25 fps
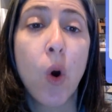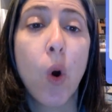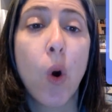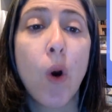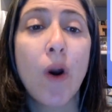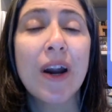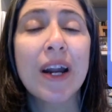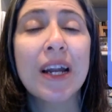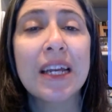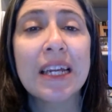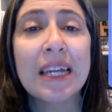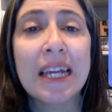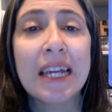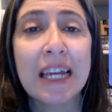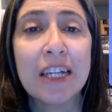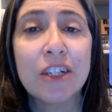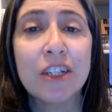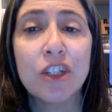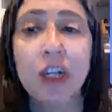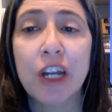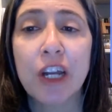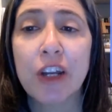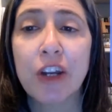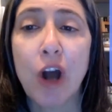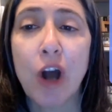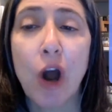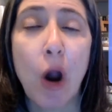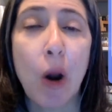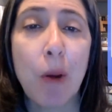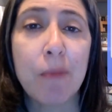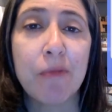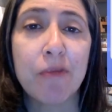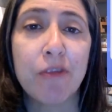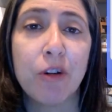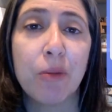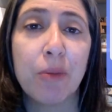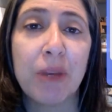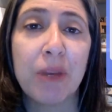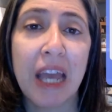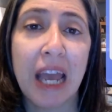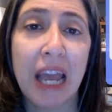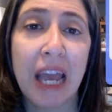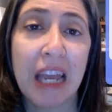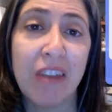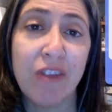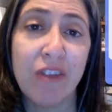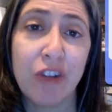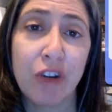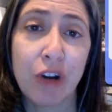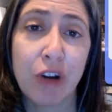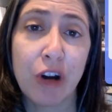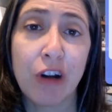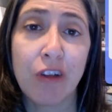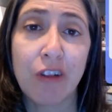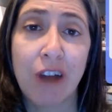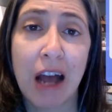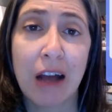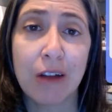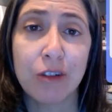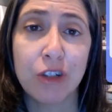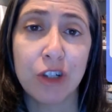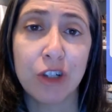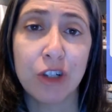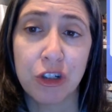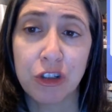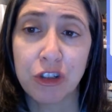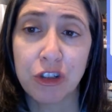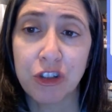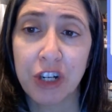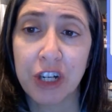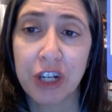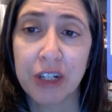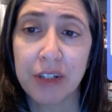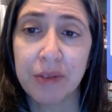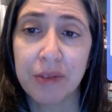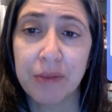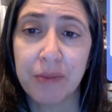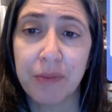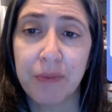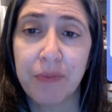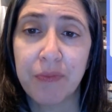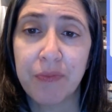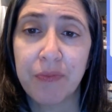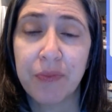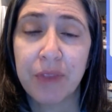or engaging in harmful behavior around children.